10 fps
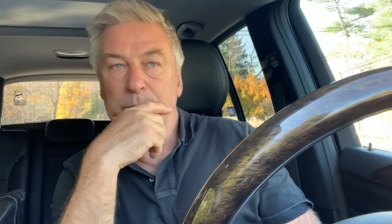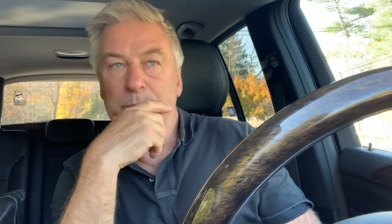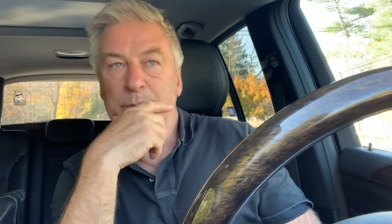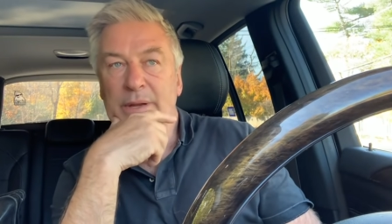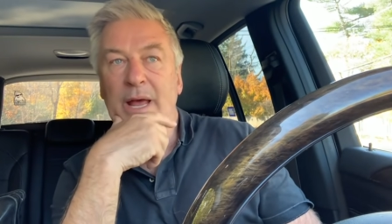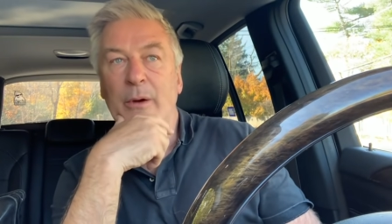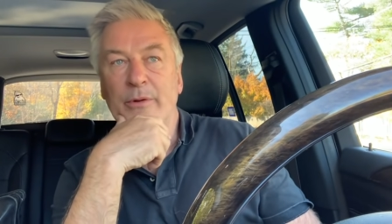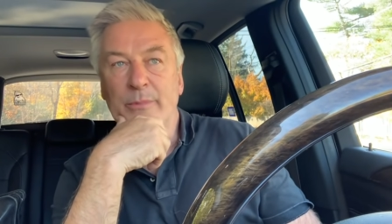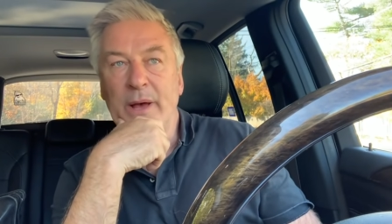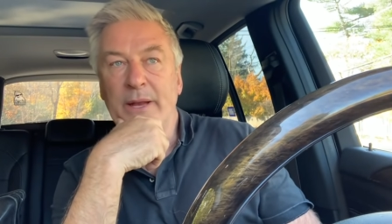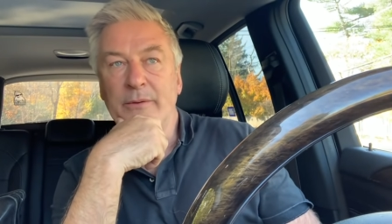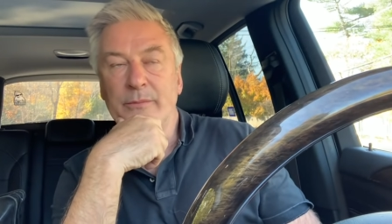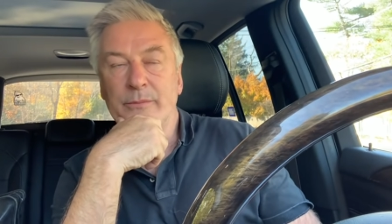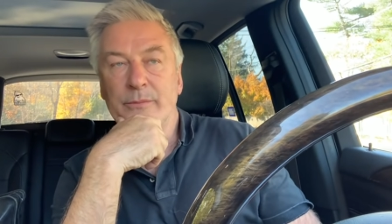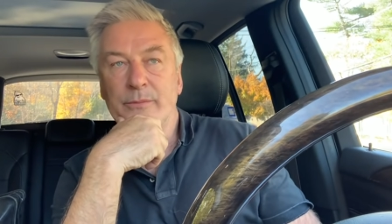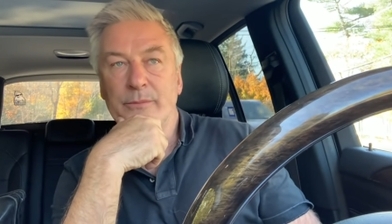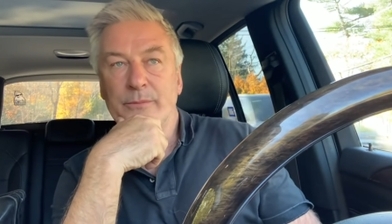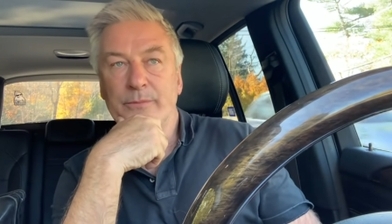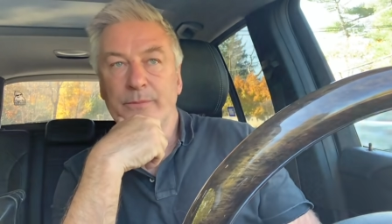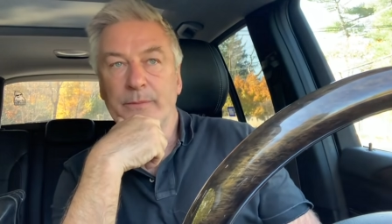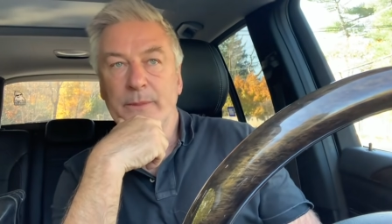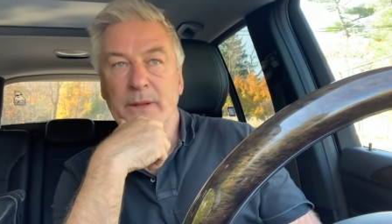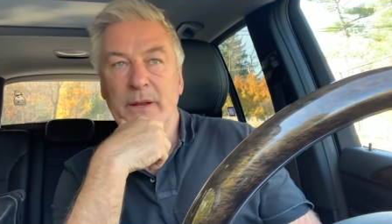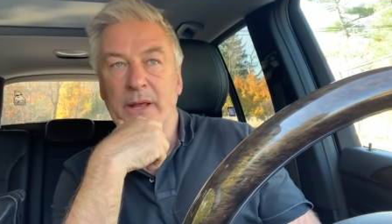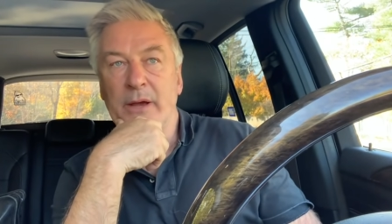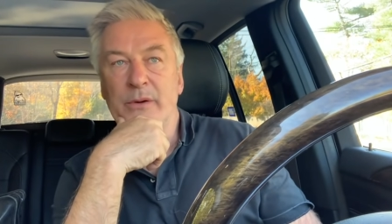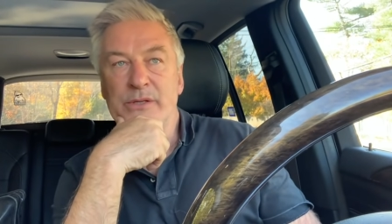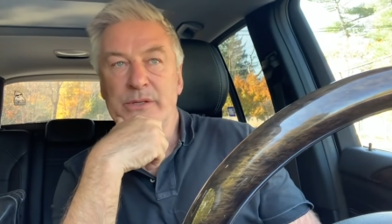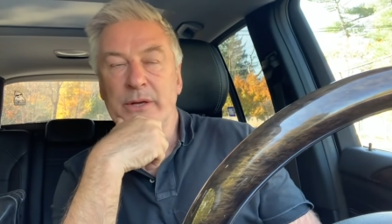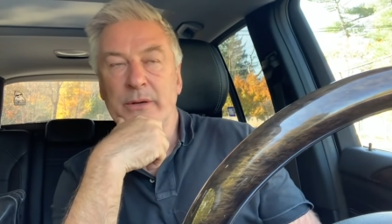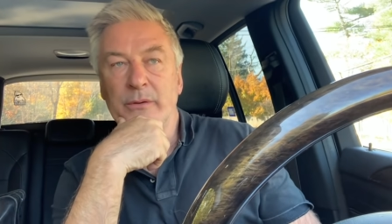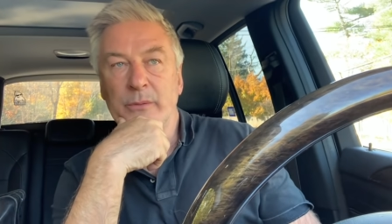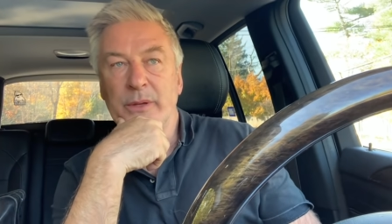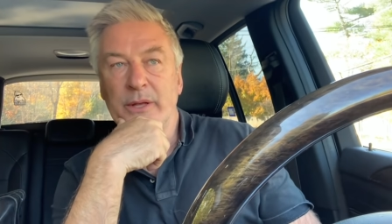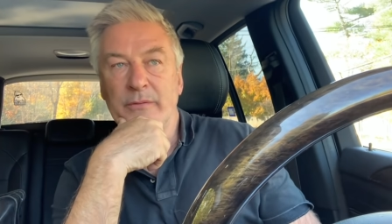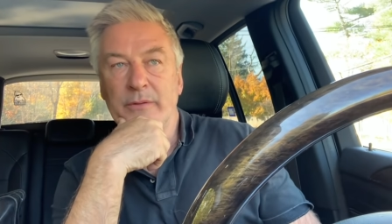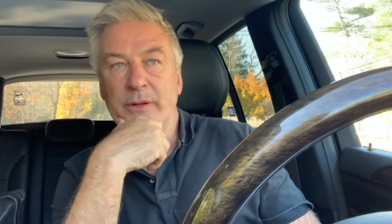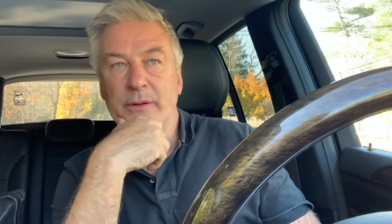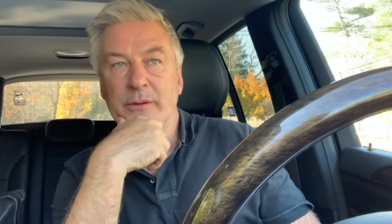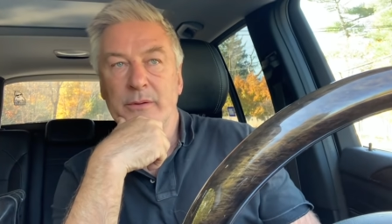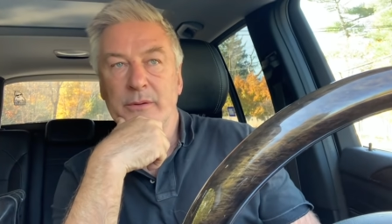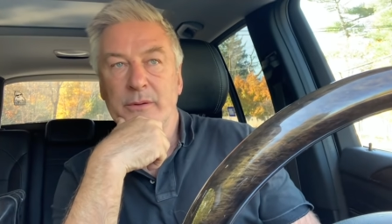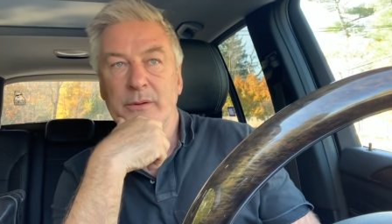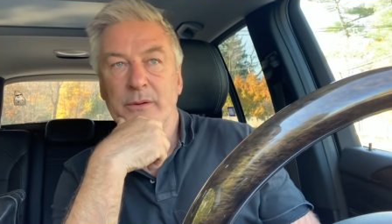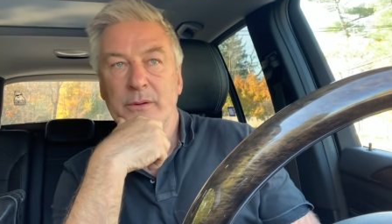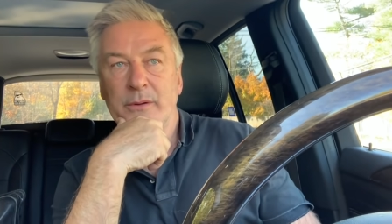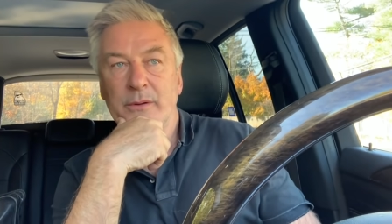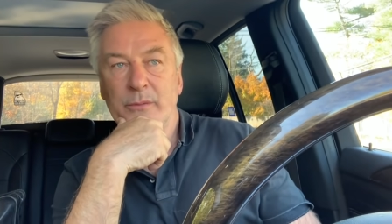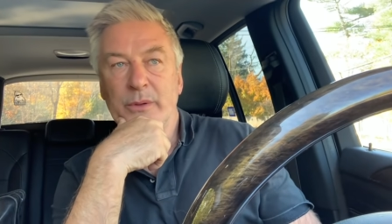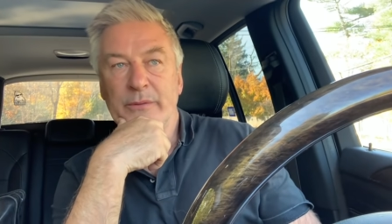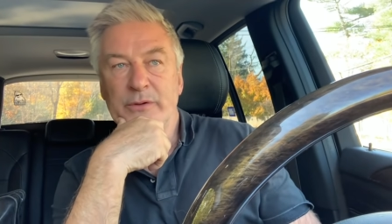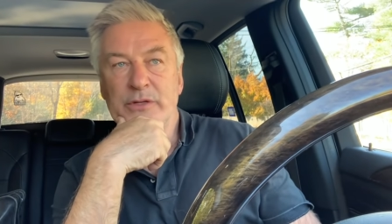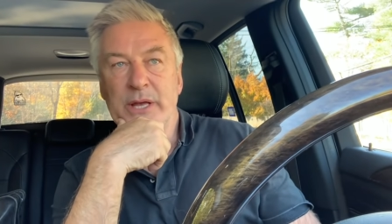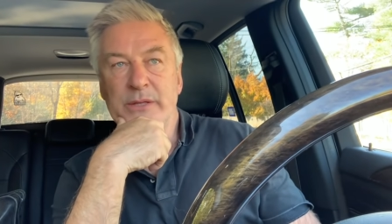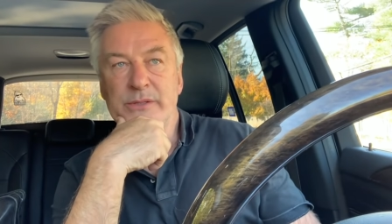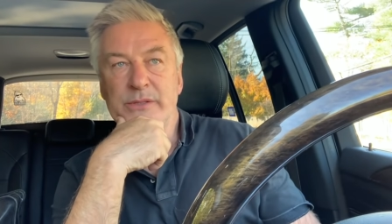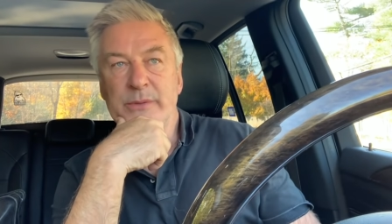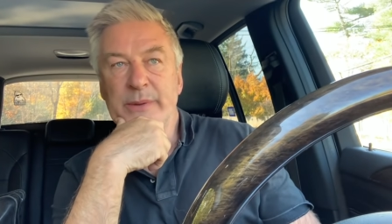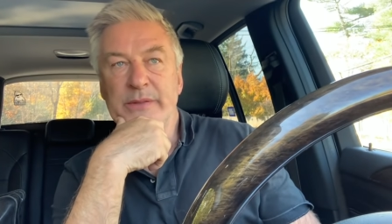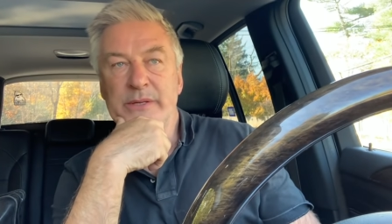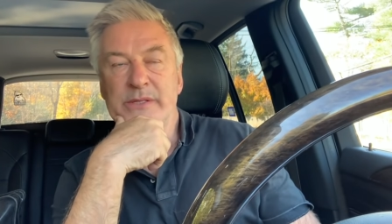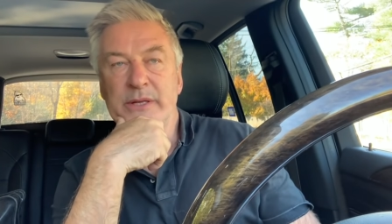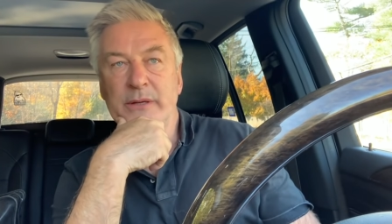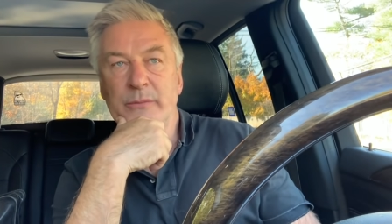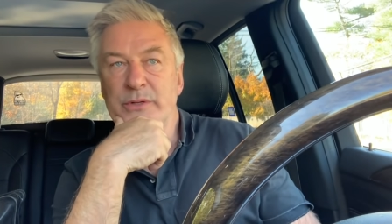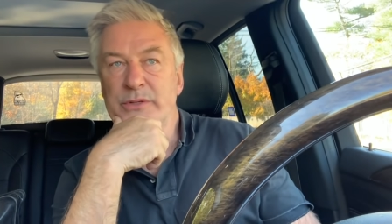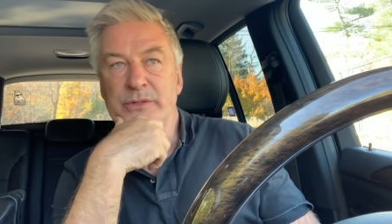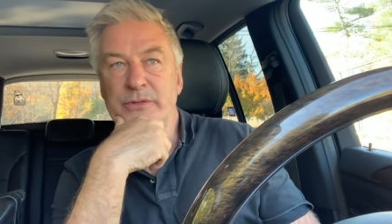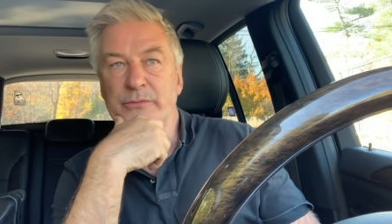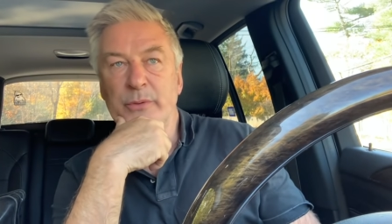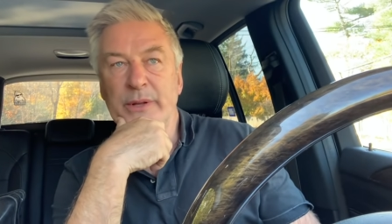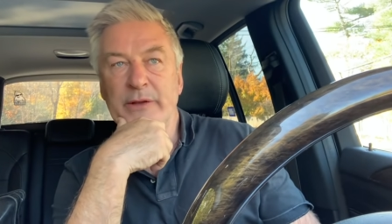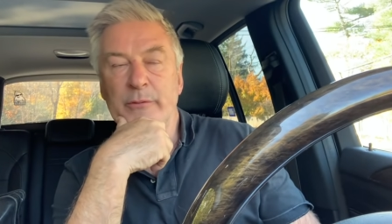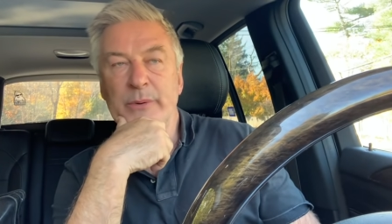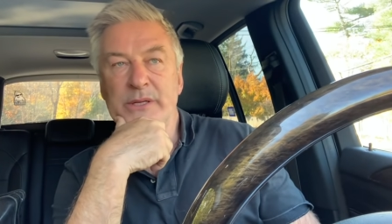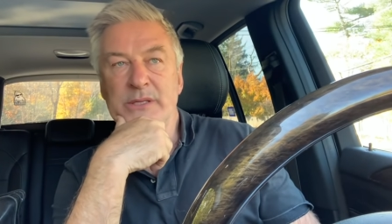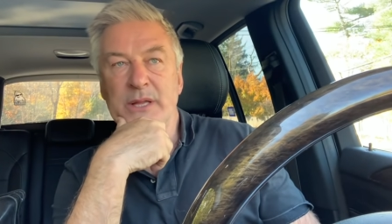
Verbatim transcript: but now with Biden and Harris there, we have uh, we have a chance to beat this thing, which is just ruining everybody's